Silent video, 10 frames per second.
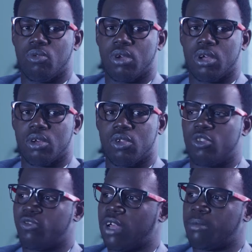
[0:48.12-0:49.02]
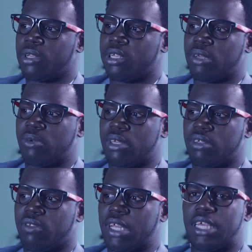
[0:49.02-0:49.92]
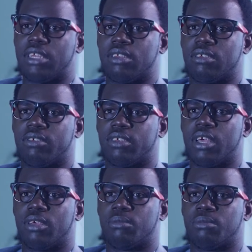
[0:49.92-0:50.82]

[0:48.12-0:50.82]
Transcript: were a close family. We stayed in the same